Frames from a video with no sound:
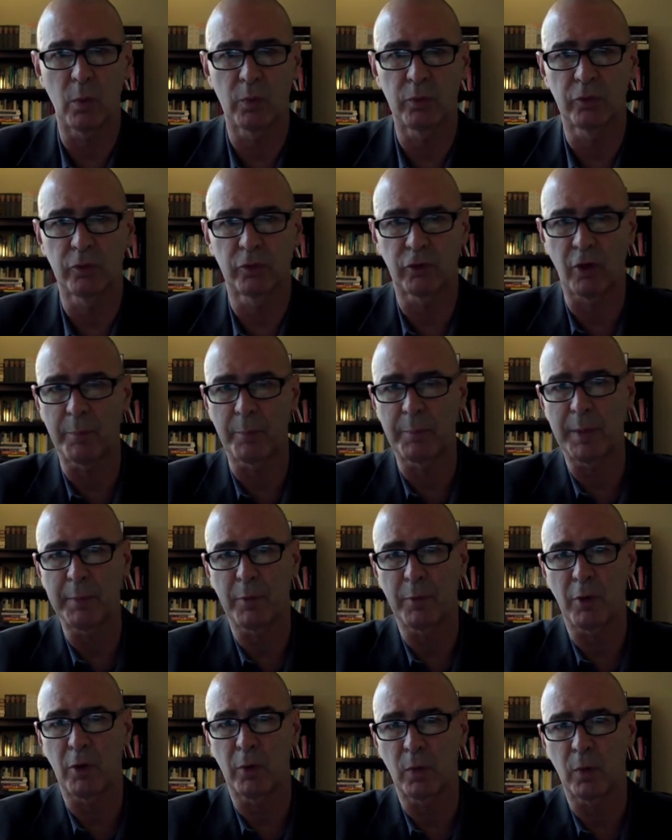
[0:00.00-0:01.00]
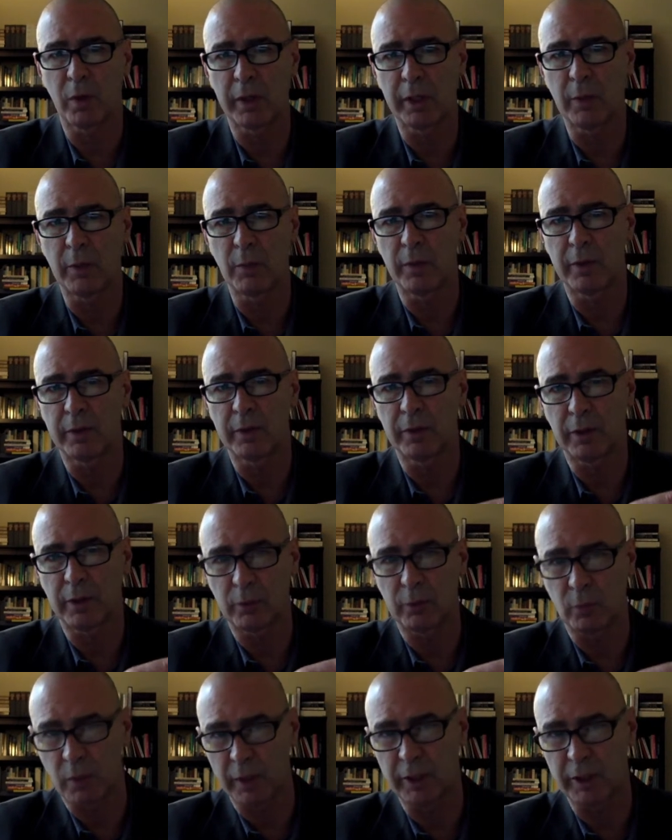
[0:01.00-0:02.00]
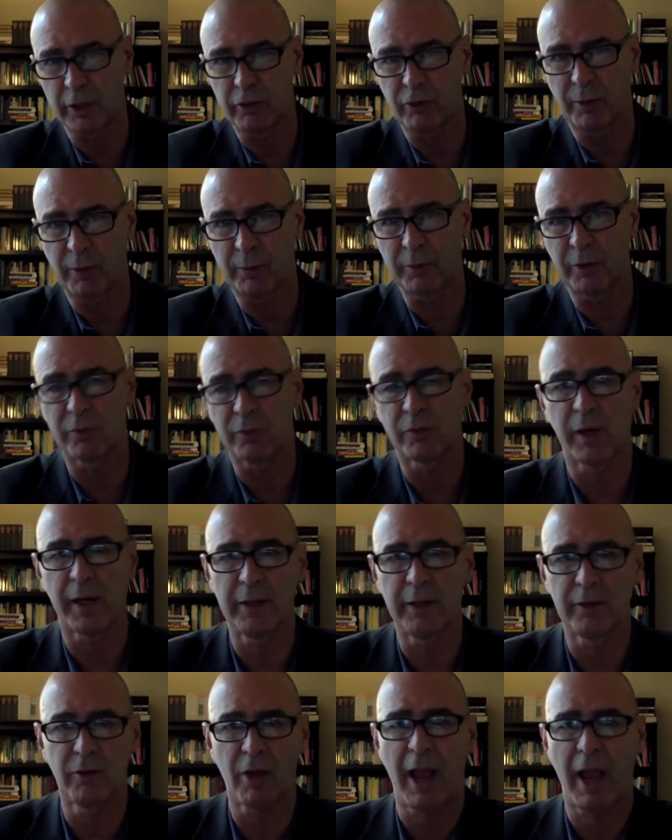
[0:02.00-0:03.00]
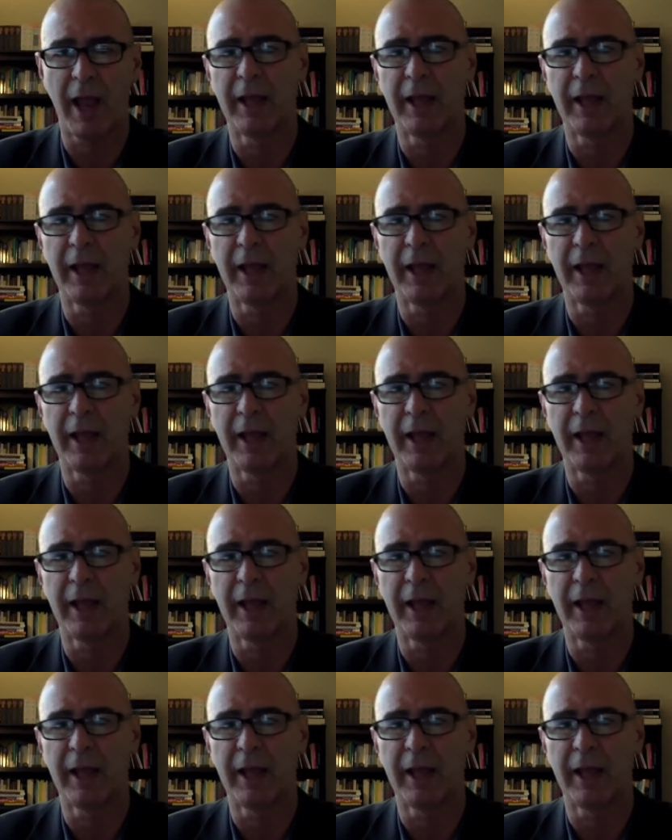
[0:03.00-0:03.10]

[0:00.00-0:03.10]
some people are working with one conception of rights,